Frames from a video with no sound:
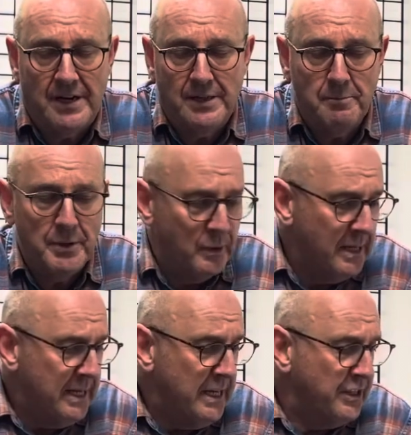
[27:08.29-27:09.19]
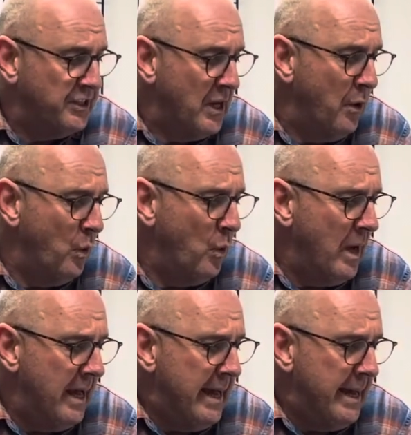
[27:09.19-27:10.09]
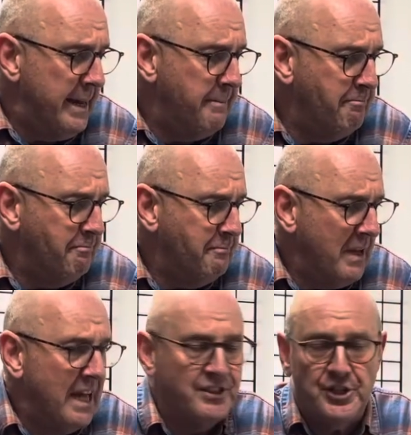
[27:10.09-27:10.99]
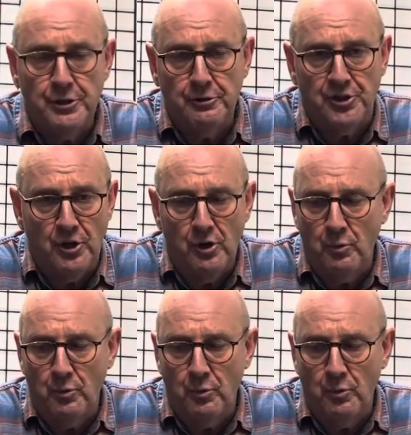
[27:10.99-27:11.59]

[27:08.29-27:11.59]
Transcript: in the boot. So as usual